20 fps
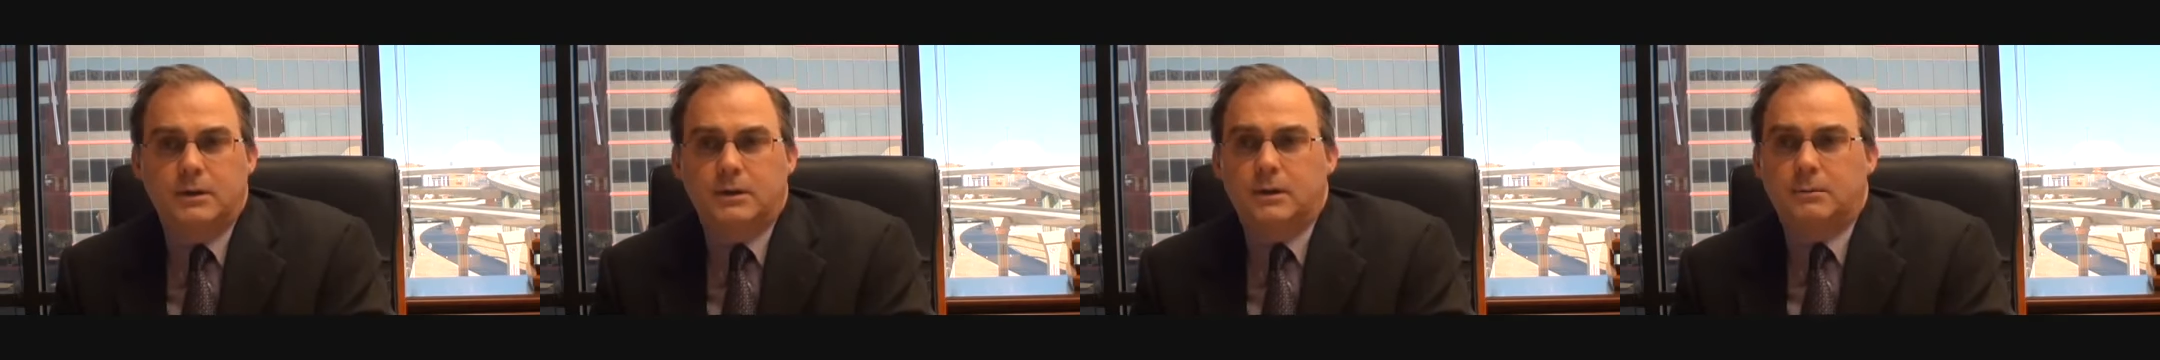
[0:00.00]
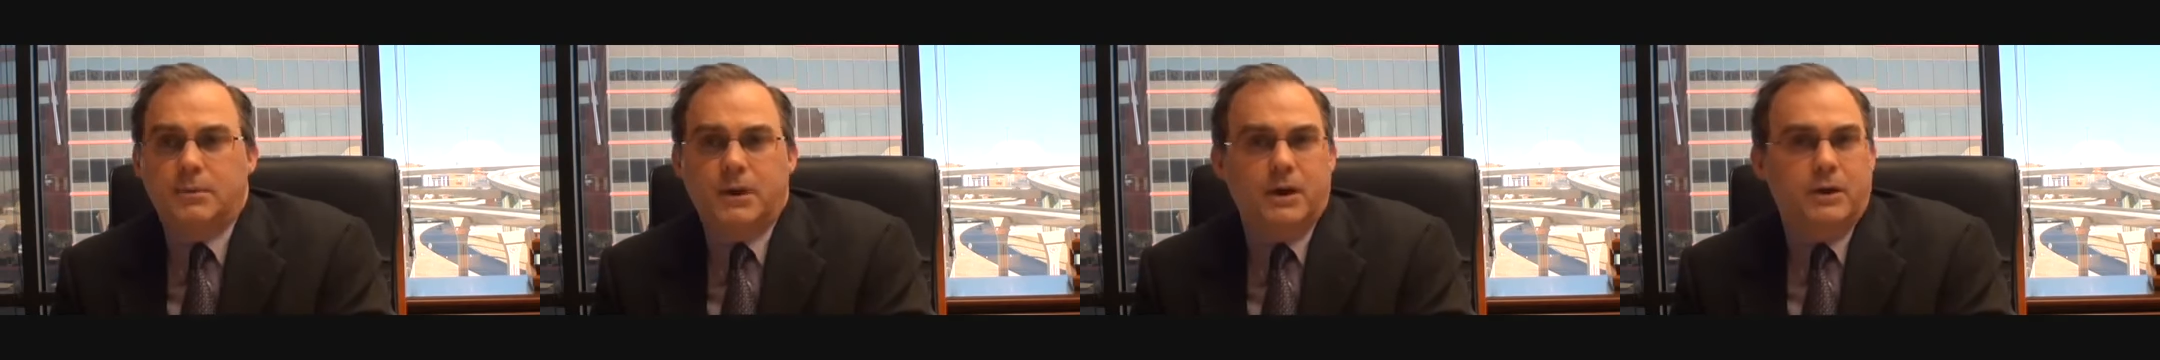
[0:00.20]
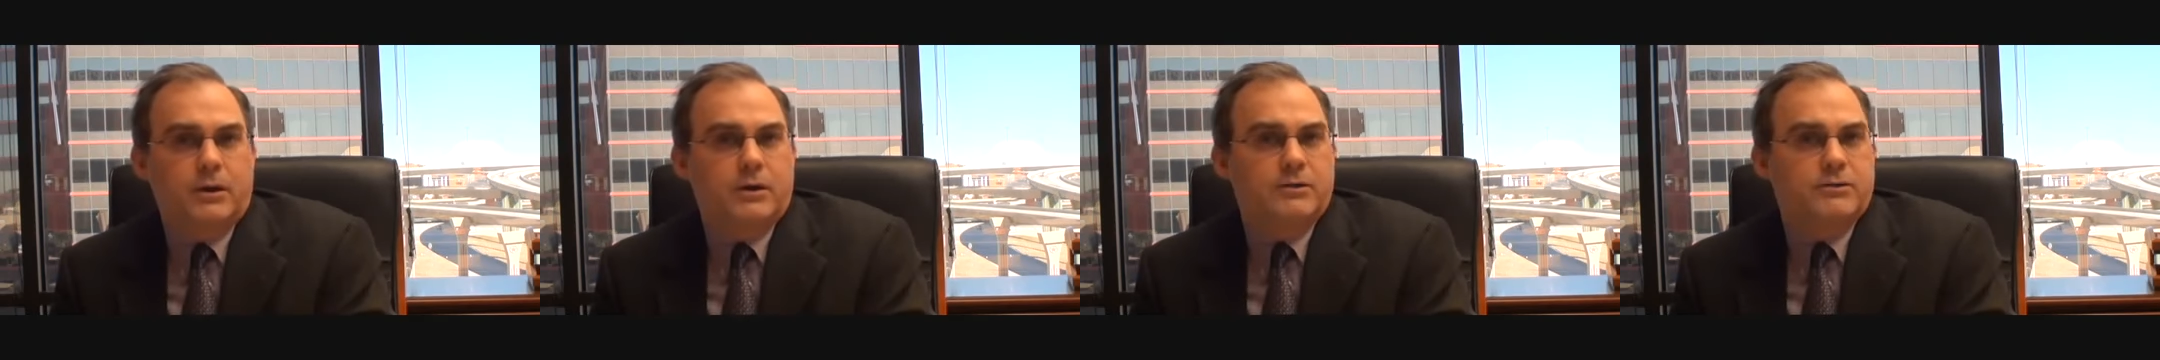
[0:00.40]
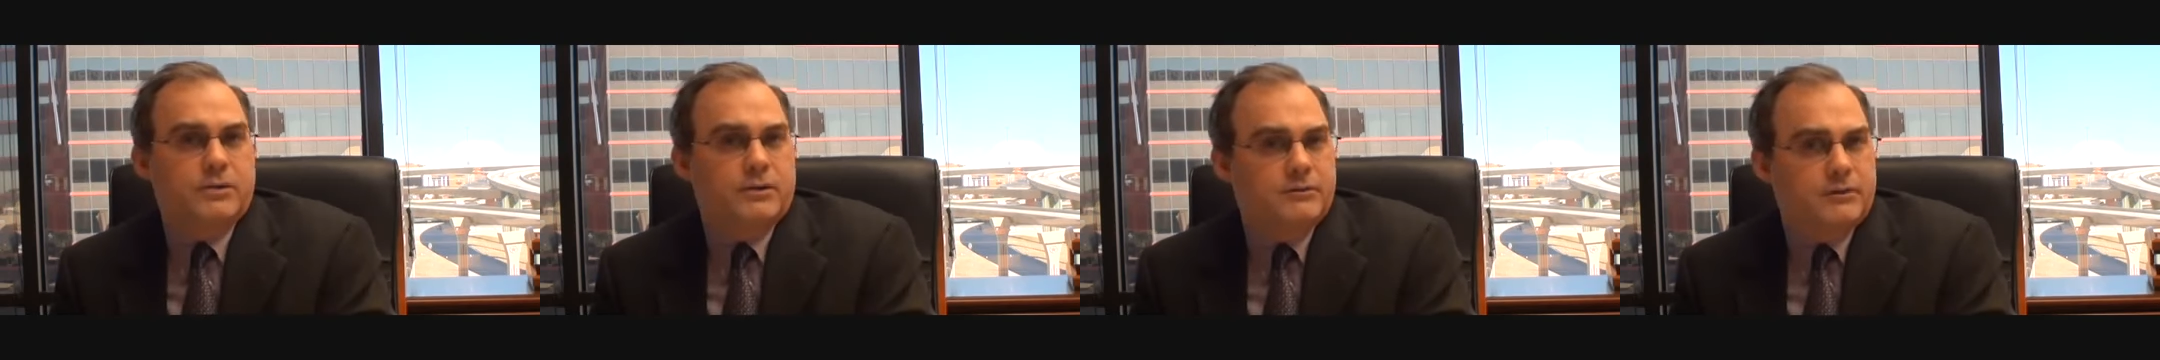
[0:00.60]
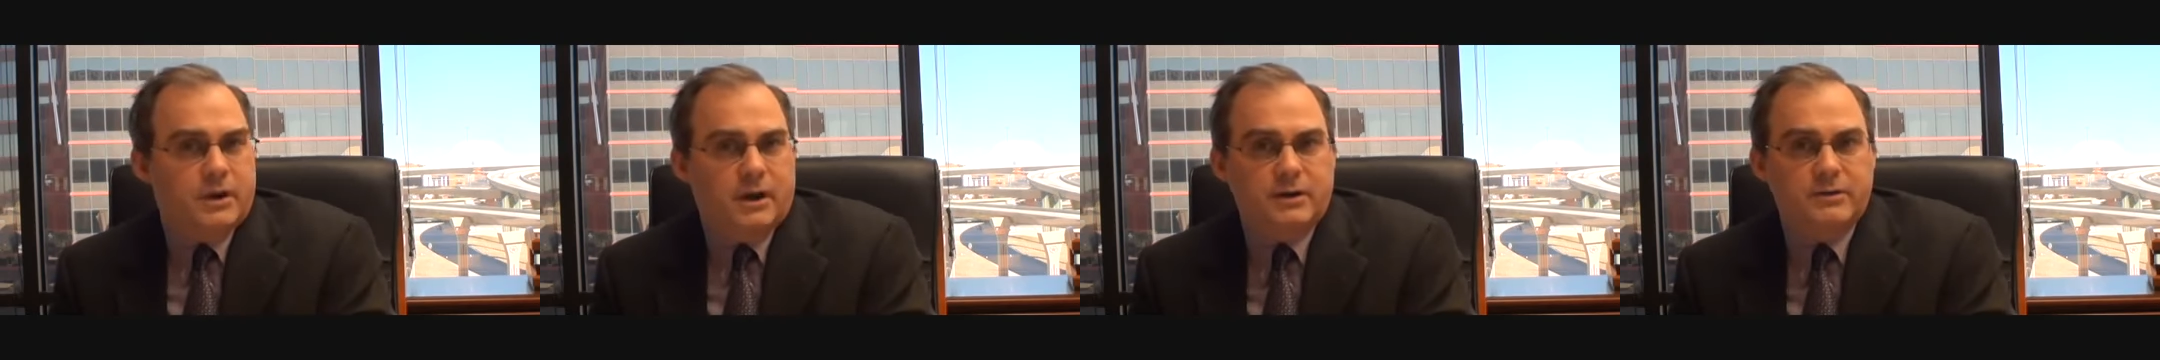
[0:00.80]
The parents
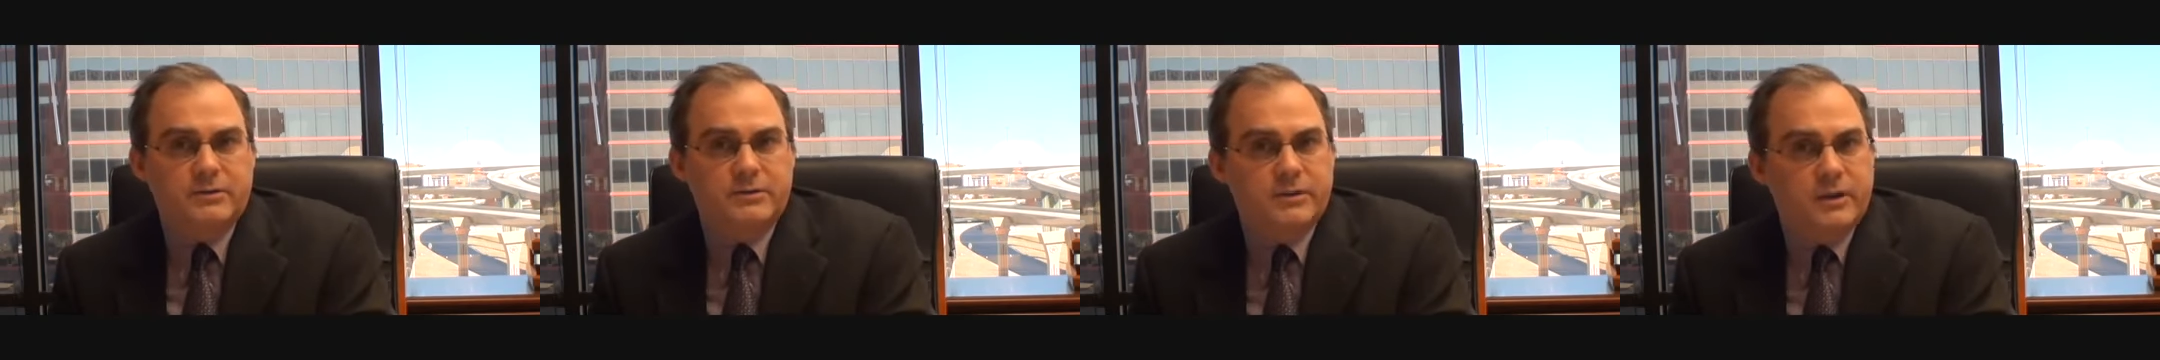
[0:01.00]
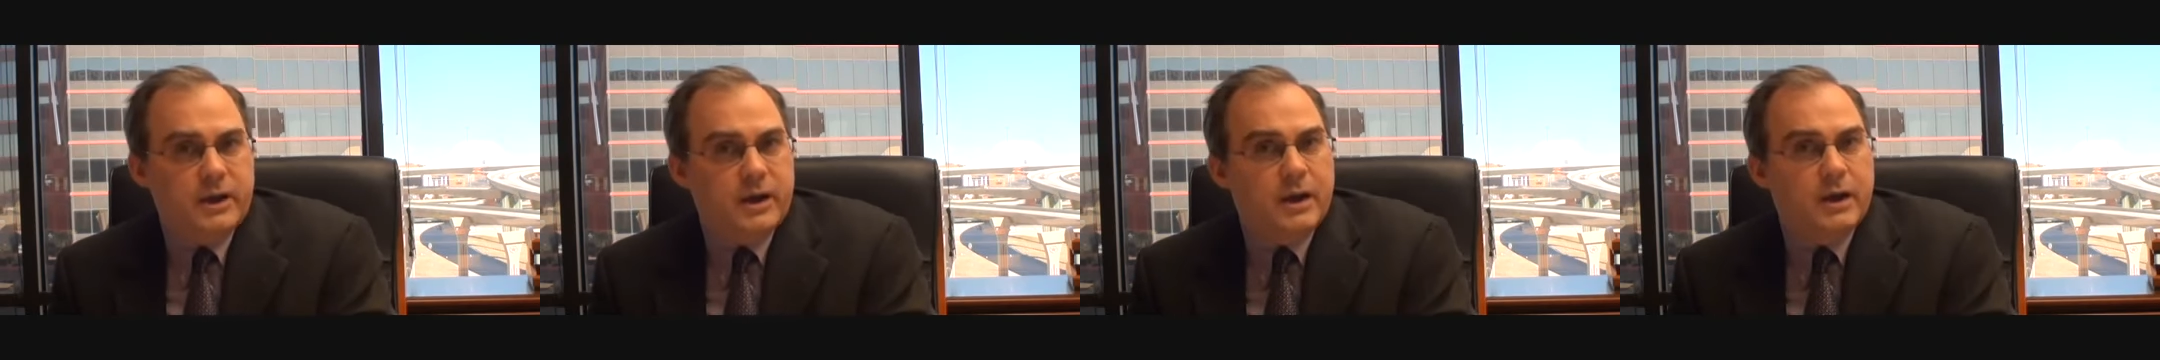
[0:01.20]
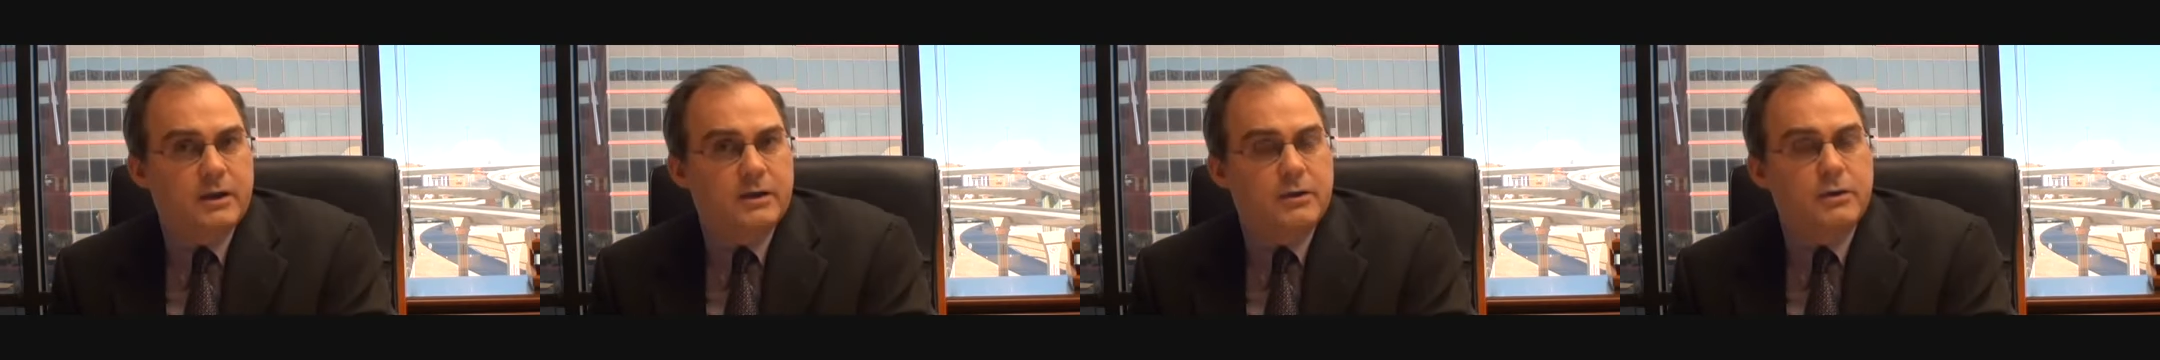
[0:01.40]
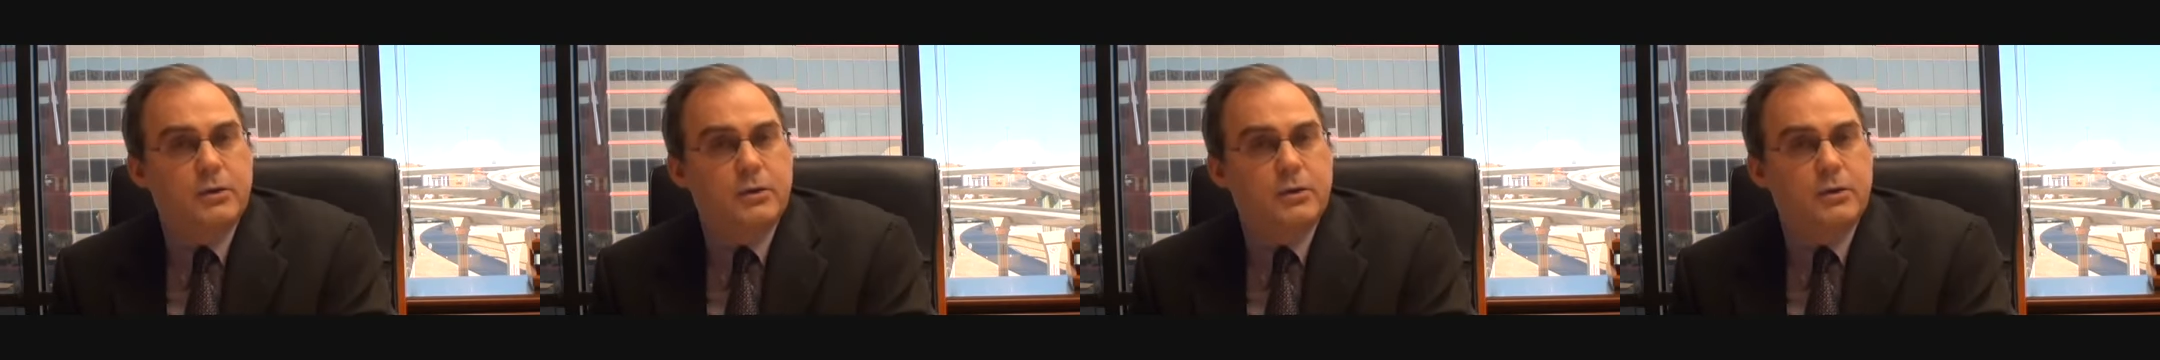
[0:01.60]
have not said